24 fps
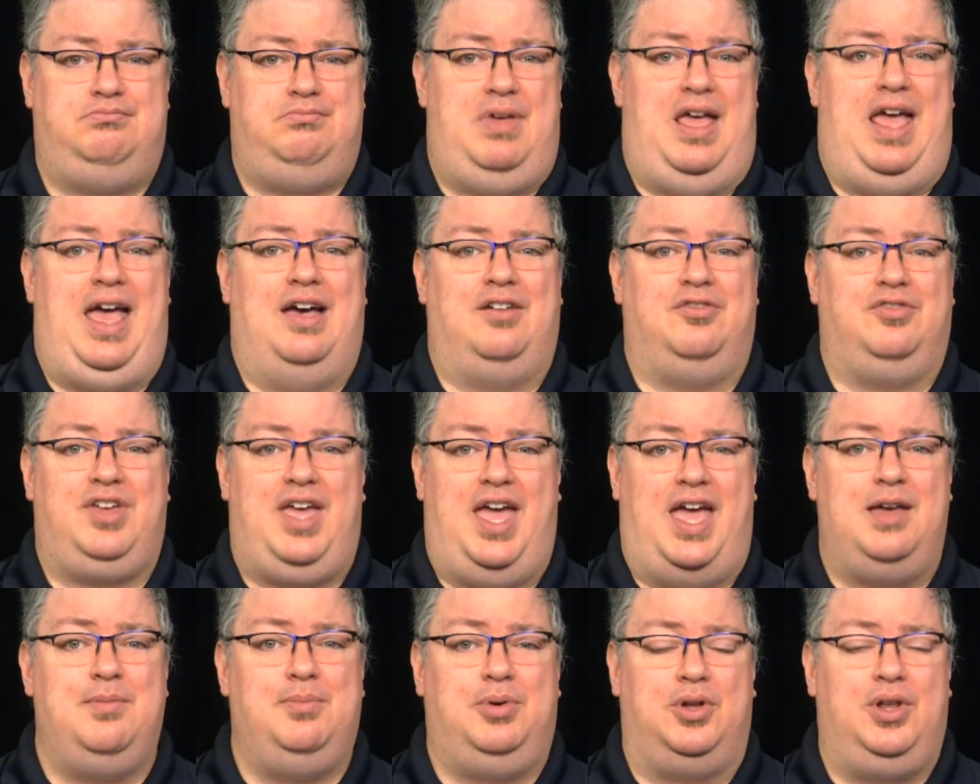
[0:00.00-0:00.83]
have
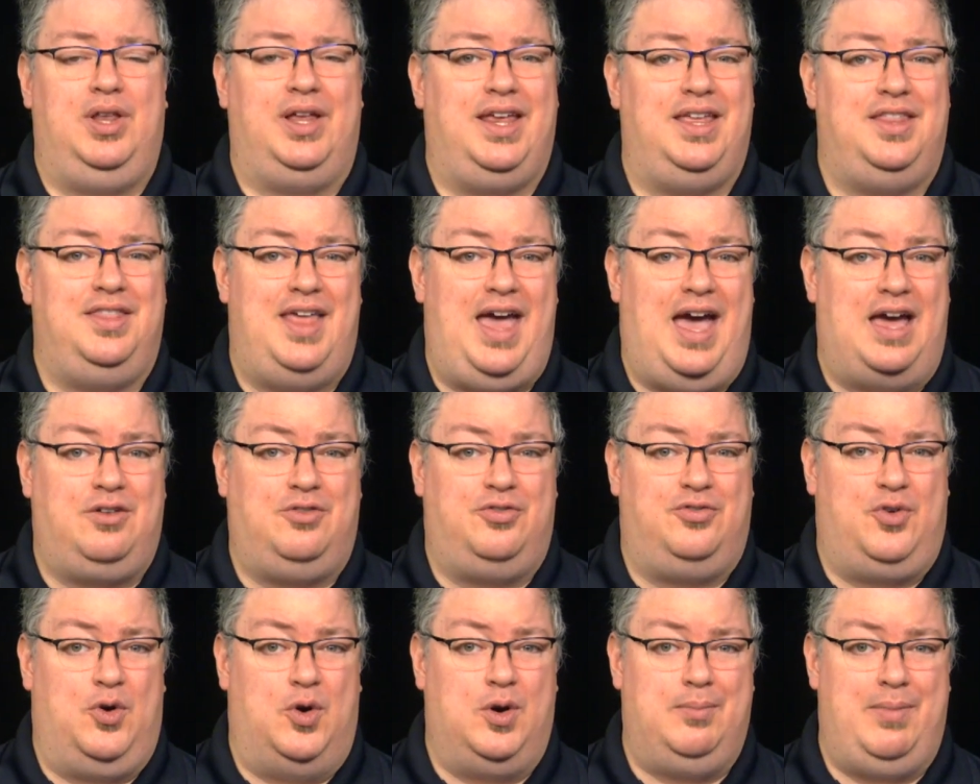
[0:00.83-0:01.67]
cable in that
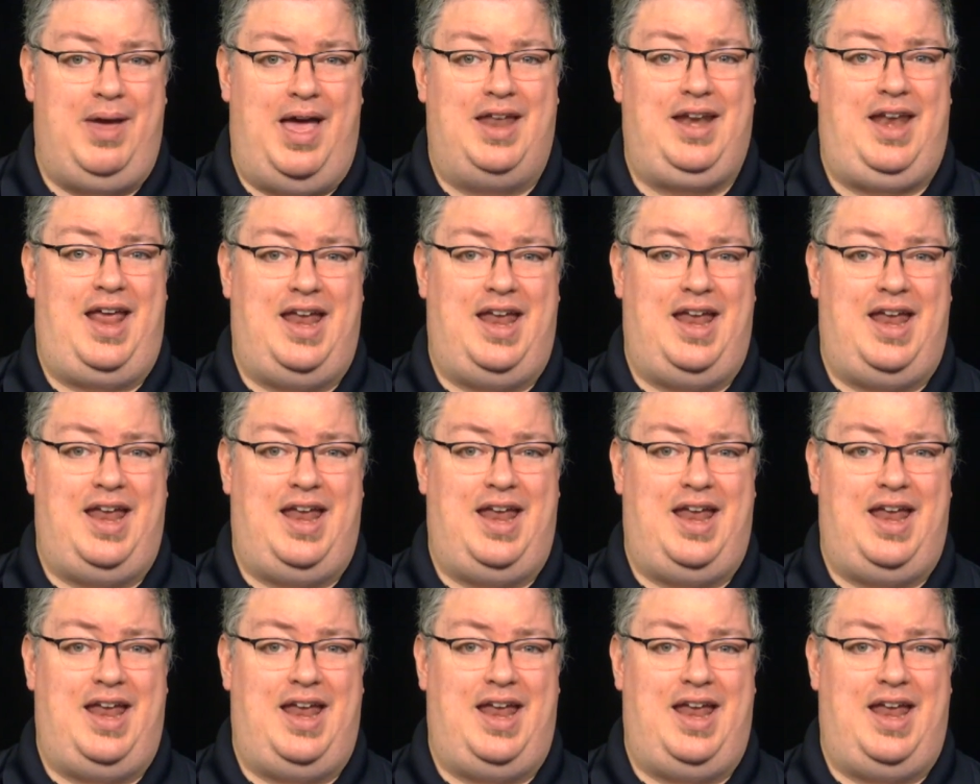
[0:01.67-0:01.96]
format